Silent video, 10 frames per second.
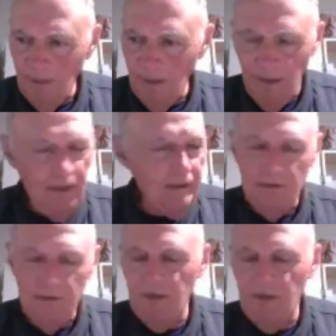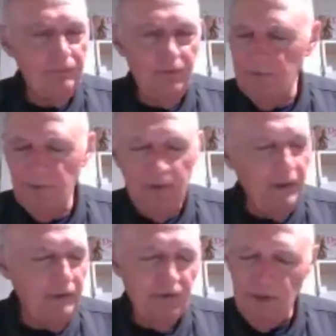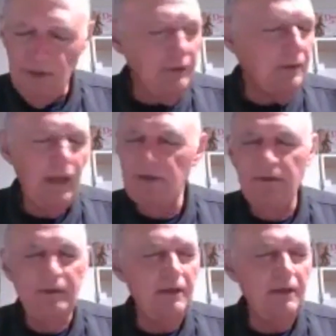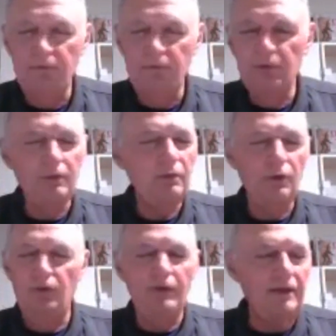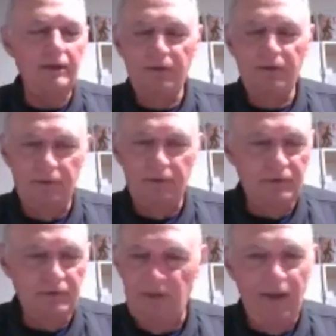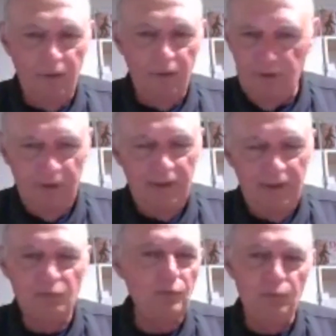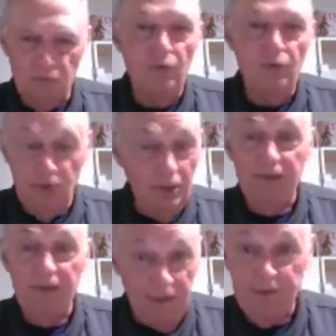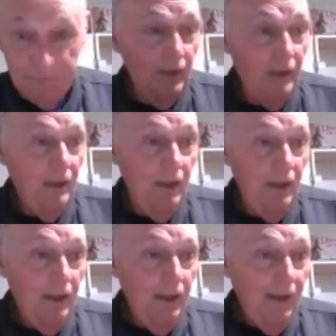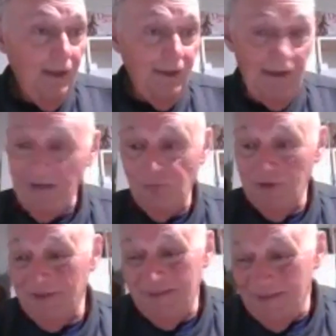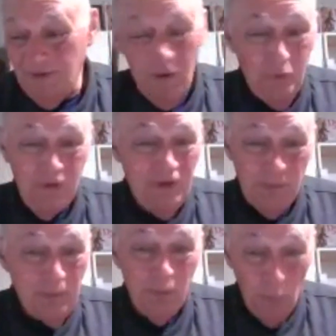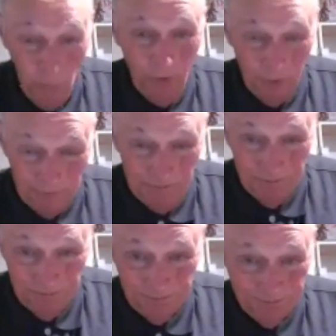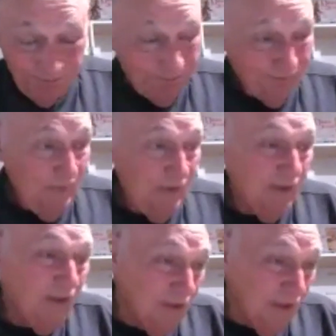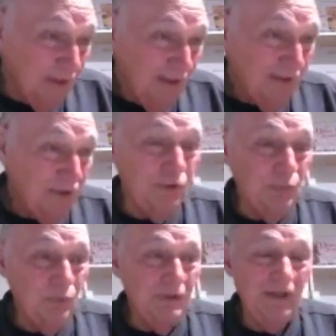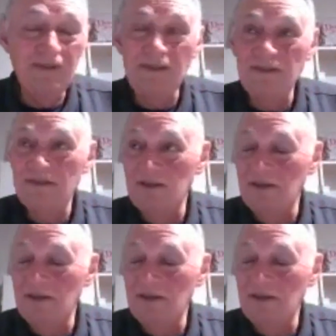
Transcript: I had never Yankee Stadium. I had never heard anything as loud as what was going on in there, and I really didn't know who these people were. The only one I think